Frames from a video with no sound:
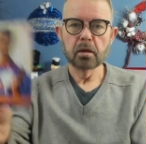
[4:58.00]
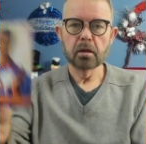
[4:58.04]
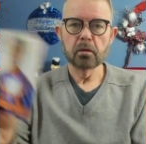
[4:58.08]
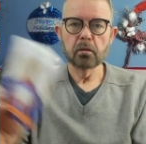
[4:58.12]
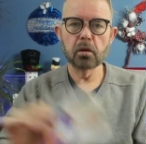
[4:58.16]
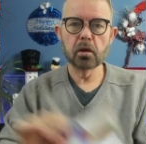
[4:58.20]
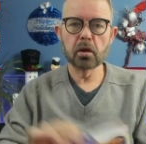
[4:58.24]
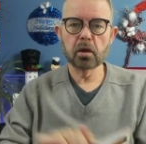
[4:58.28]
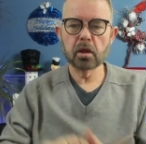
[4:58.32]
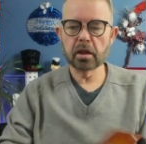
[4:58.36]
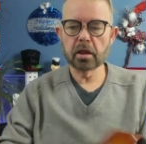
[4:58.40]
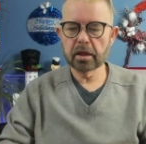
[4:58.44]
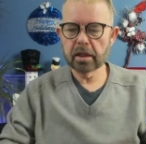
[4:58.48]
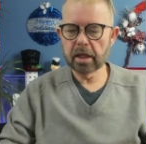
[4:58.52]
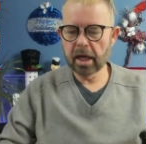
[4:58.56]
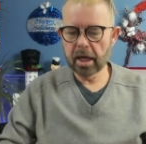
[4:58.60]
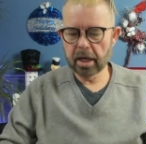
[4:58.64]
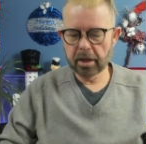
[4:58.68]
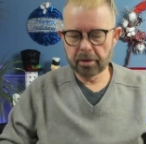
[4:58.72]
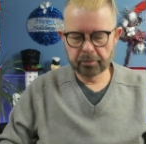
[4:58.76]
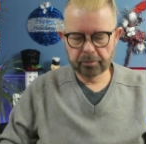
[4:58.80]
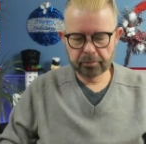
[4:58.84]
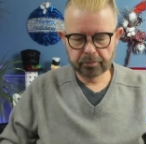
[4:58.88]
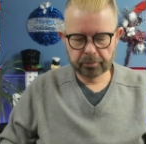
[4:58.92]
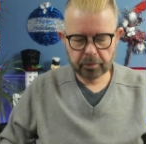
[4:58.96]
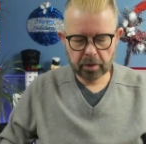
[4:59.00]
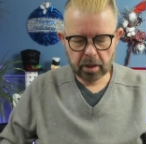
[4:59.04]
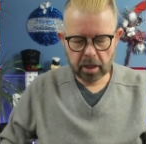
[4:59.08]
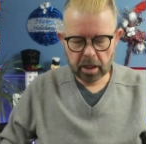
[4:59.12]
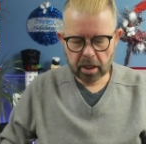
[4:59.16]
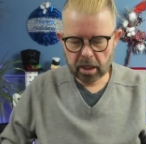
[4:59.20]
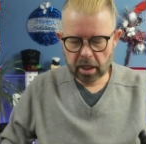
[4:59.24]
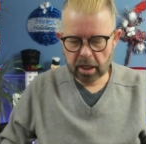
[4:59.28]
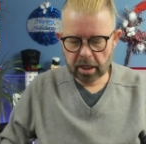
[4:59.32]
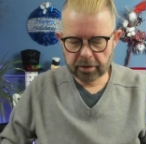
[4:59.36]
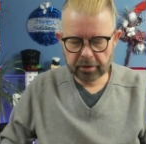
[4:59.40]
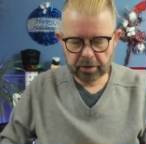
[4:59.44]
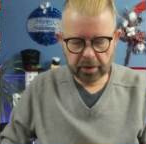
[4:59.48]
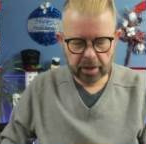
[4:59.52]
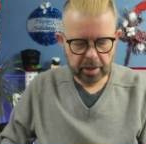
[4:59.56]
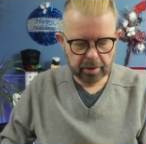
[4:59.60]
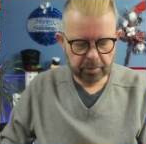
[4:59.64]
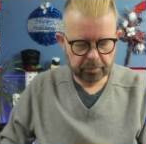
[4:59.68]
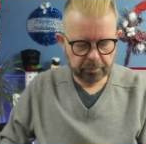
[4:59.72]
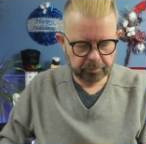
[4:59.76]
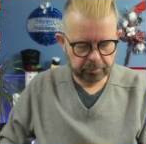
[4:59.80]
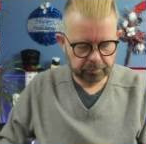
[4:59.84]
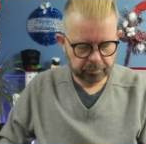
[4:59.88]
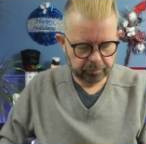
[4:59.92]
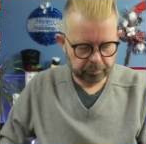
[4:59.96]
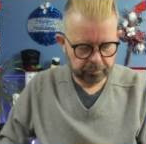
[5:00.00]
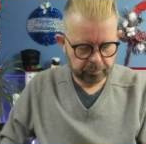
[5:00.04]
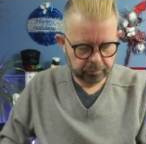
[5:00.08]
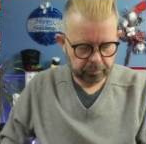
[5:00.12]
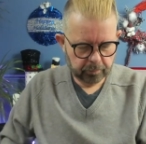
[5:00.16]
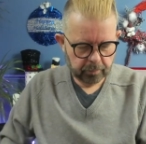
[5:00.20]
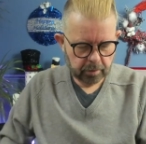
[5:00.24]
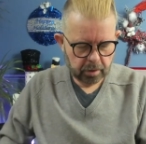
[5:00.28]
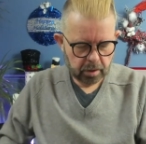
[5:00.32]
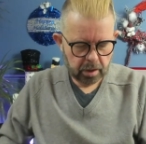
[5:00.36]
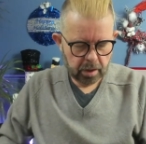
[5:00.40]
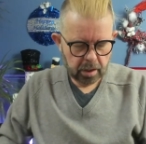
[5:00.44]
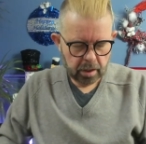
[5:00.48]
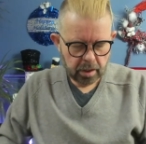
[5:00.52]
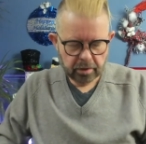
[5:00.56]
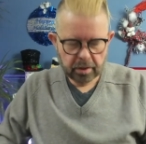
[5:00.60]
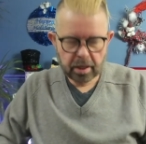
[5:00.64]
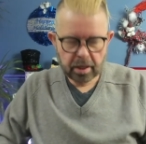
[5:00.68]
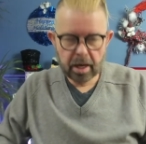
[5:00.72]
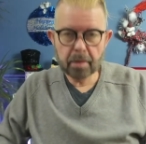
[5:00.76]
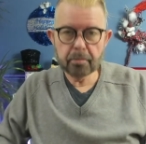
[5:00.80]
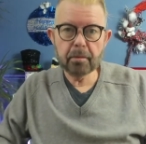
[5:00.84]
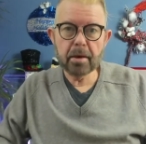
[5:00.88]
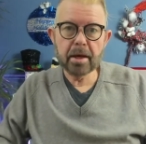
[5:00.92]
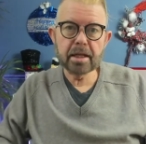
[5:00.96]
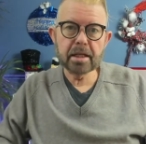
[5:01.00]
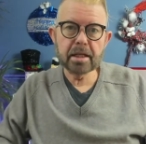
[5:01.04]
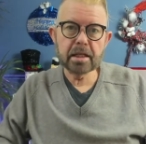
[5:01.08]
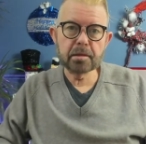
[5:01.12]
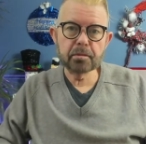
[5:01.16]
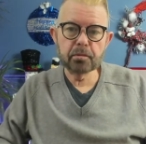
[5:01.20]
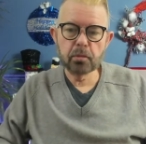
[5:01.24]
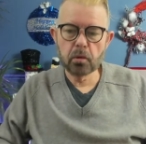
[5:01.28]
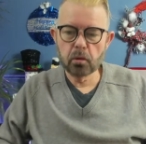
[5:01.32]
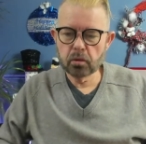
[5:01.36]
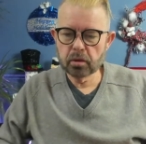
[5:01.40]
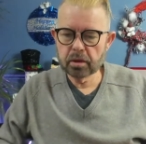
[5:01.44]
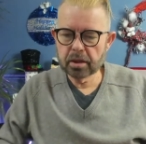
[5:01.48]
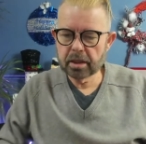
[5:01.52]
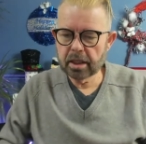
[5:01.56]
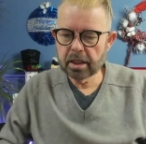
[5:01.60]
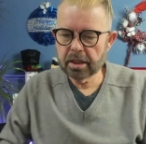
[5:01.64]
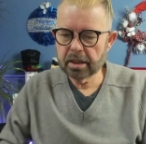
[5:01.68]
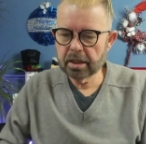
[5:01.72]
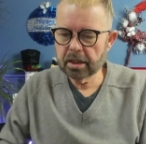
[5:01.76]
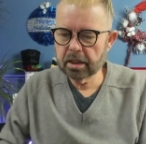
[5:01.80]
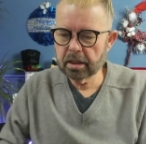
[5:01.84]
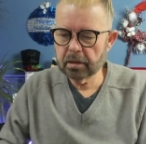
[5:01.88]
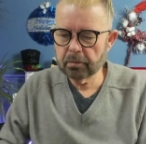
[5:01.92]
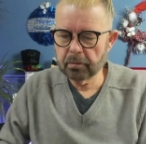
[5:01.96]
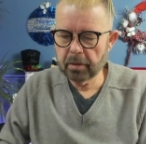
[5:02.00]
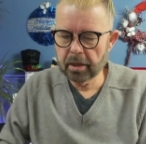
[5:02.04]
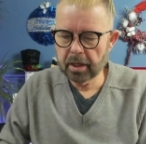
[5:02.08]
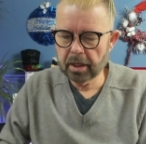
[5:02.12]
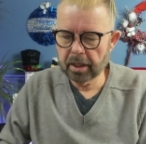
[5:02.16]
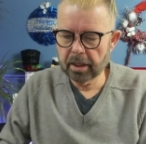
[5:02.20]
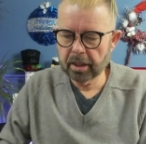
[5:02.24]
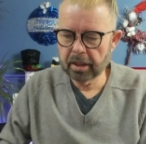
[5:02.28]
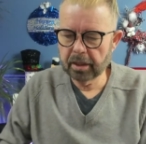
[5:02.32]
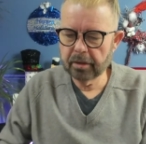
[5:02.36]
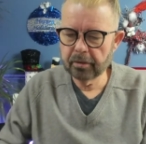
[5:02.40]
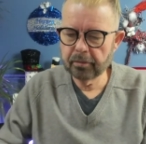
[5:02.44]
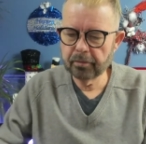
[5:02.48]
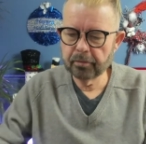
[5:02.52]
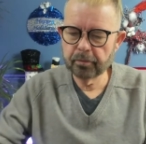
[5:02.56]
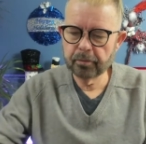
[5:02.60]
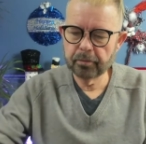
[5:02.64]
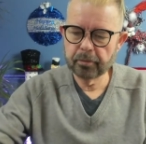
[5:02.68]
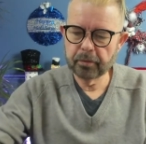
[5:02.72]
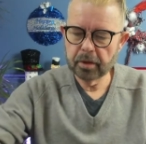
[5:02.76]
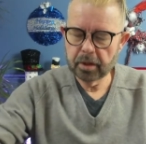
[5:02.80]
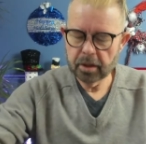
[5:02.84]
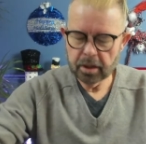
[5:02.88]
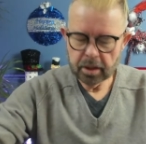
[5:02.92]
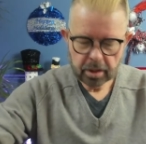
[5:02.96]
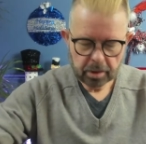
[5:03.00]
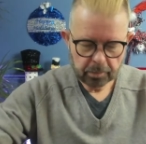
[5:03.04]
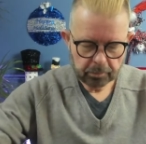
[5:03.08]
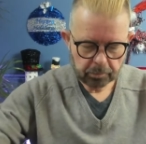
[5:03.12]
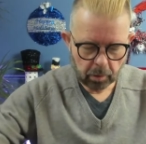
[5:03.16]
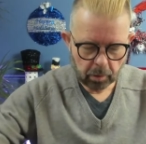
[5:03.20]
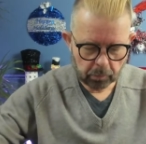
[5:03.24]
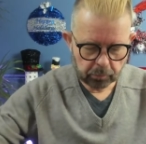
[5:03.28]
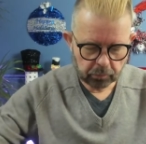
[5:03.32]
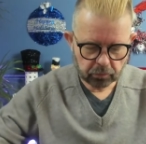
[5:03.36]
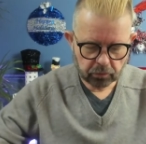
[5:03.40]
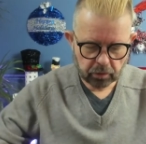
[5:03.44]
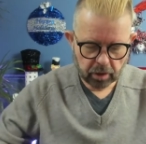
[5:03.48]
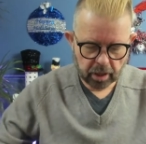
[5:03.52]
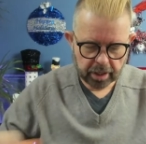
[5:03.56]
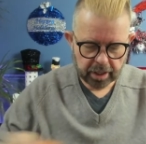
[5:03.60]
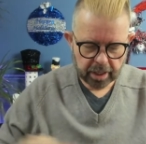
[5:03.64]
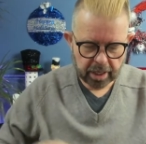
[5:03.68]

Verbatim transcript: Well, look at that. I like that. That makes more sense to me. Popped right